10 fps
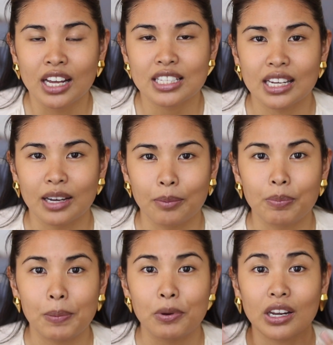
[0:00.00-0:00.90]
to
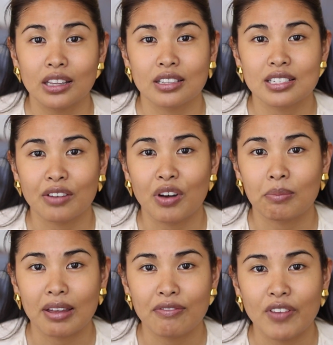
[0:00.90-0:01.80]
be putting stuff on
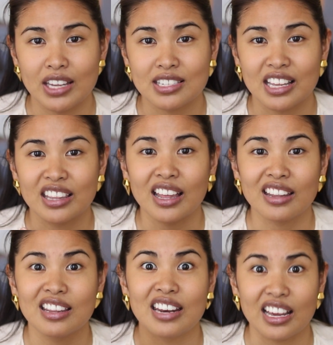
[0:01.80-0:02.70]
my face and
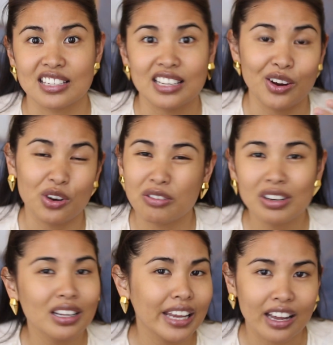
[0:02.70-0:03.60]
then the next day or
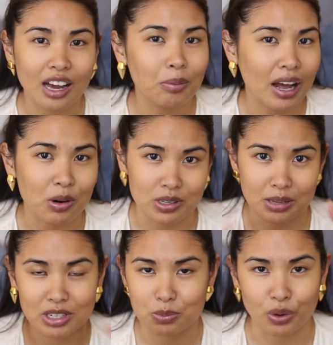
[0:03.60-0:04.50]
even like a couple hours
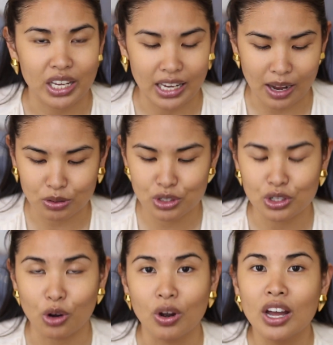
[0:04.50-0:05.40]
I'm just breaking out.
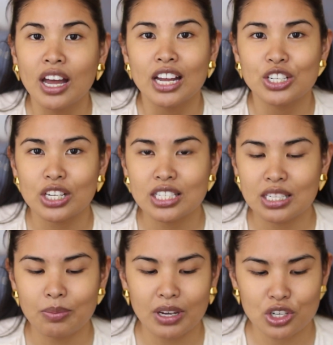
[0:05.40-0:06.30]
So just
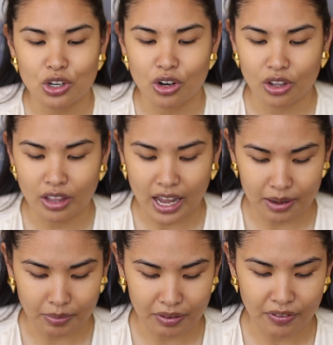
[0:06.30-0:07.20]
to make sure
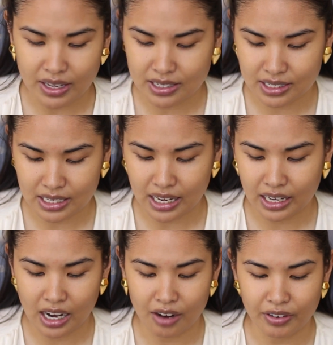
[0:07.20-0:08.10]
that my face is taken
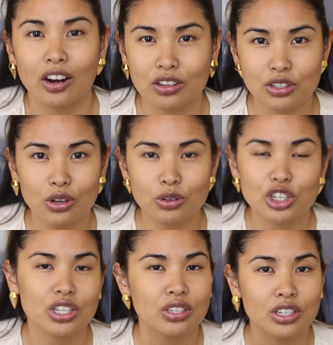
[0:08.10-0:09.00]
care of and also
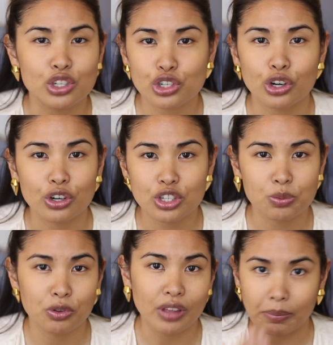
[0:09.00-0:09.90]
just to ensure
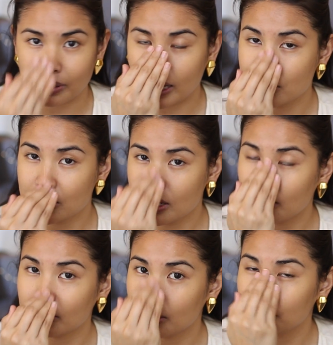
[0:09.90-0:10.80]
smooth application,
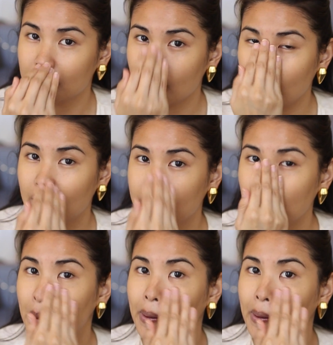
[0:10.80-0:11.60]
I'm going to put on